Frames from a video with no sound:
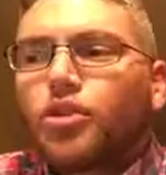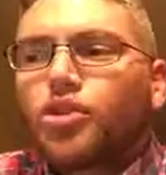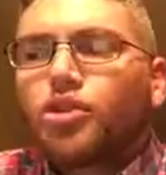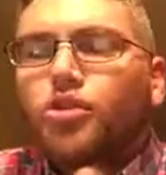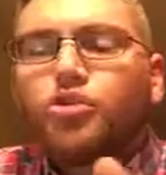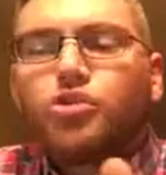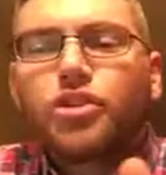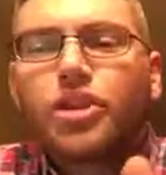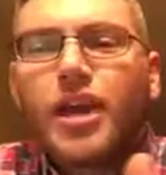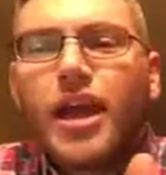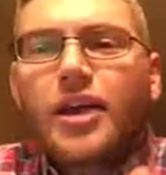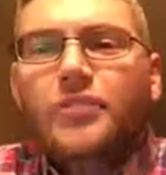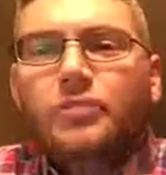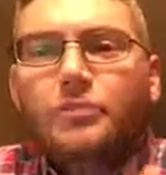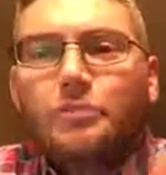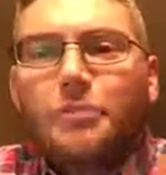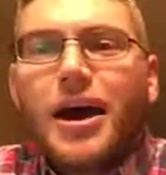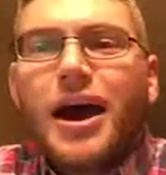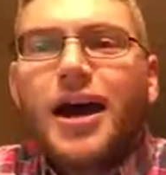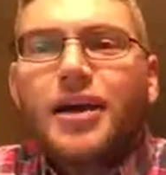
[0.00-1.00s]
which usually has a
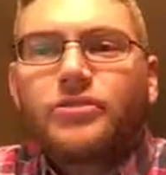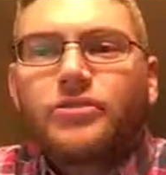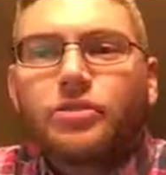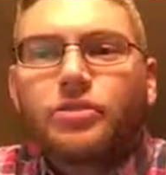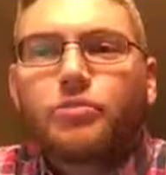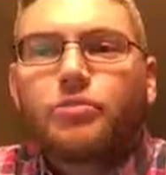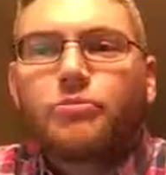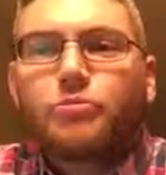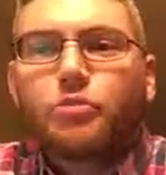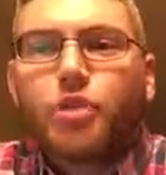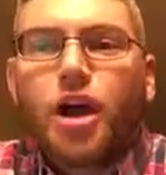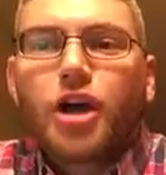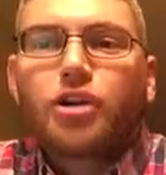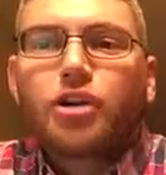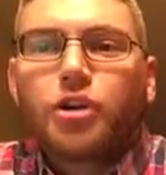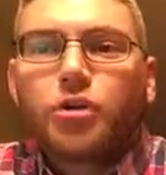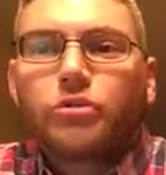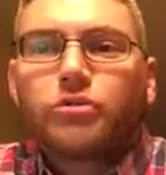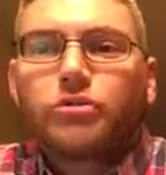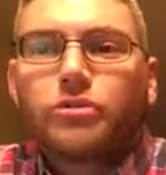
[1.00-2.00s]
positive
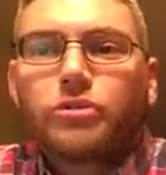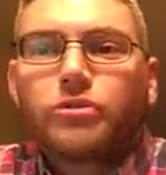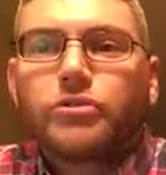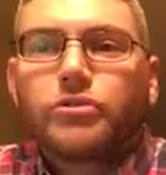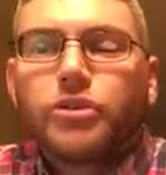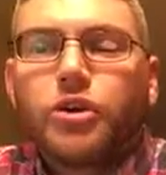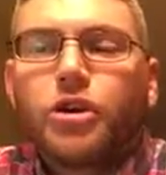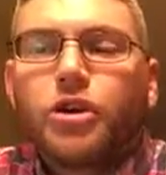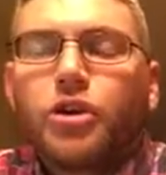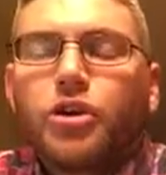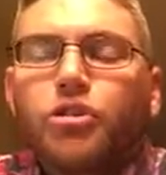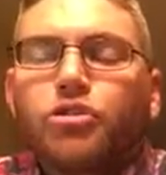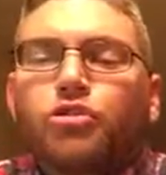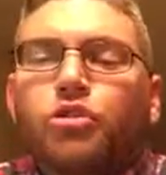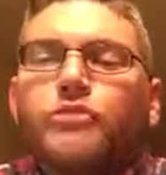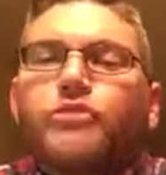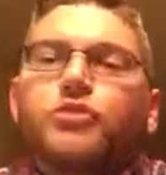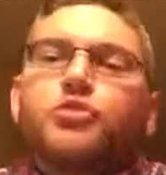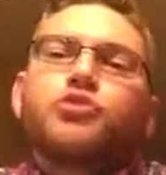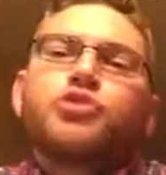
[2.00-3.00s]
prognosis. So
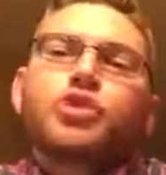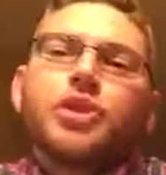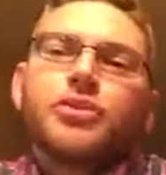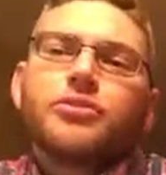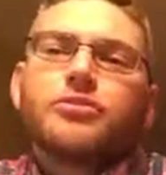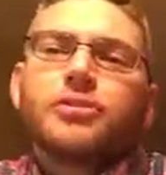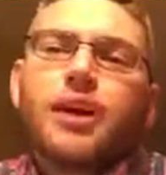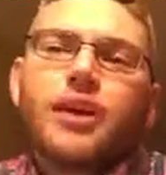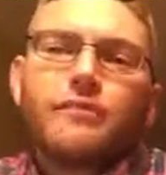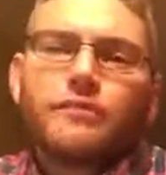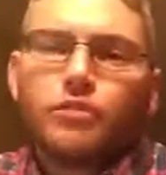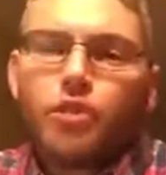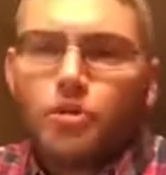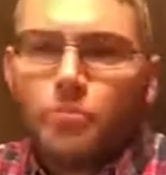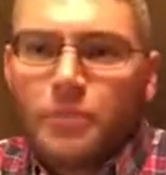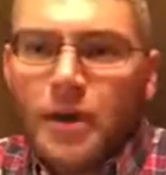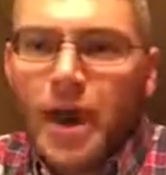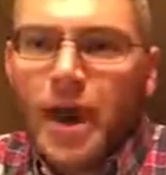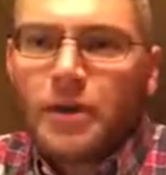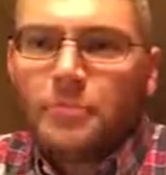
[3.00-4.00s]
if you just have low
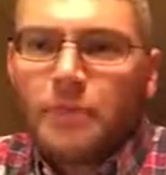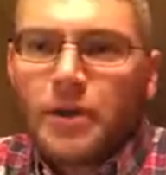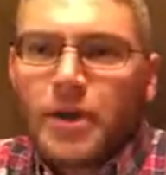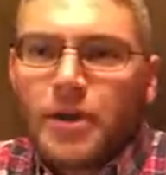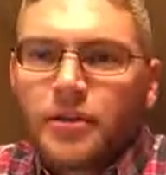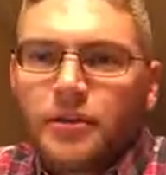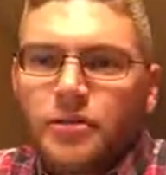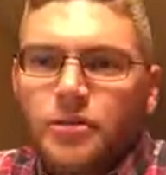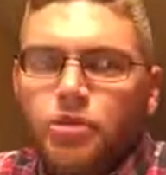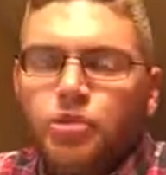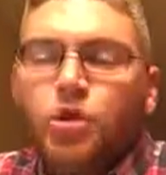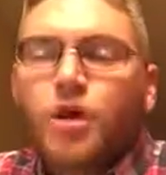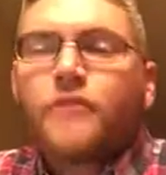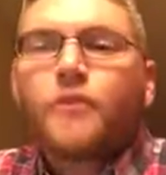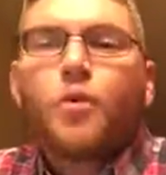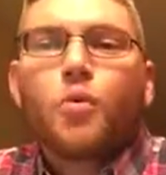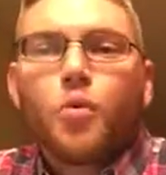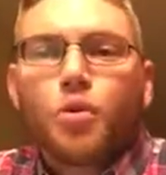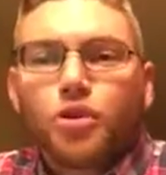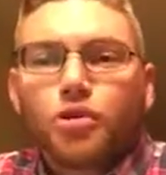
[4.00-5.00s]
back pain, you have
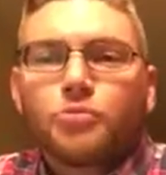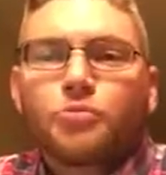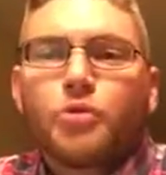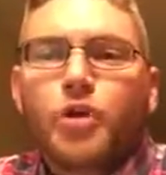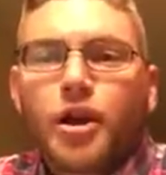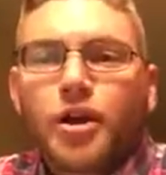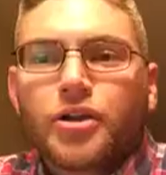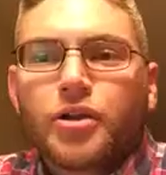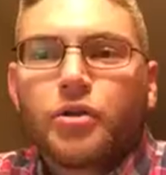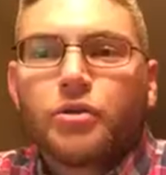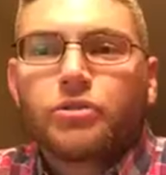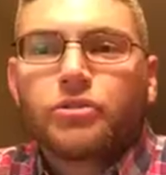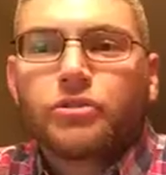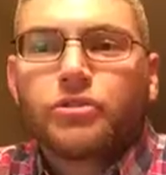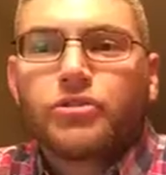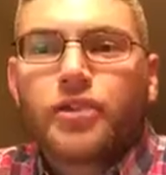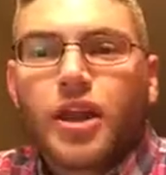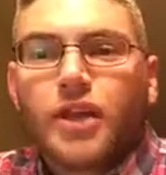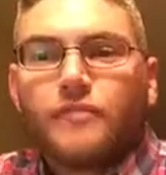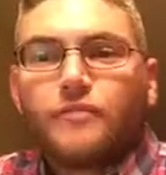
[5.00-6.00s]
a worse
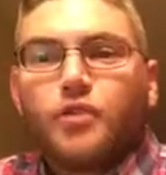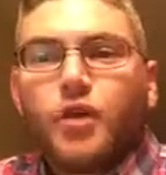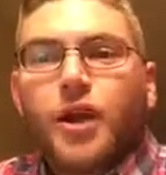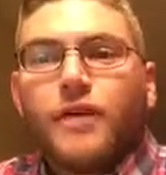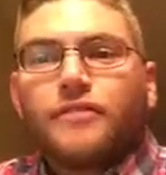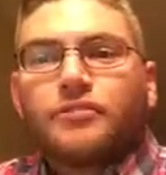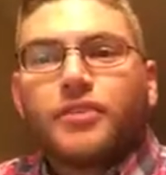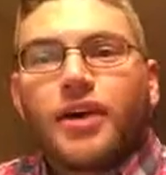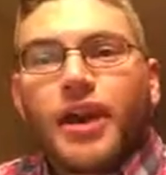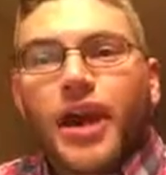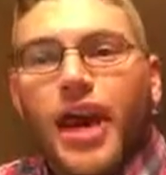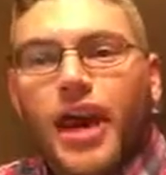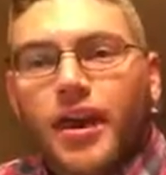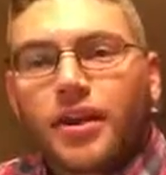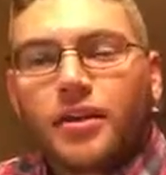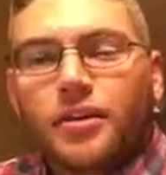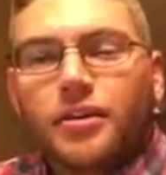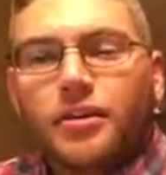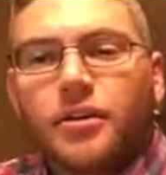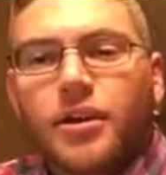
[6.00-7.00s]
prognosis than if you have
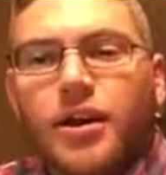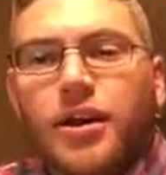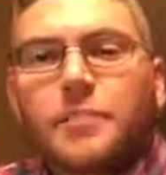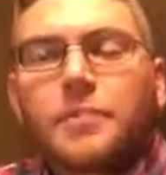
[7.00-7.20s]
sciatica.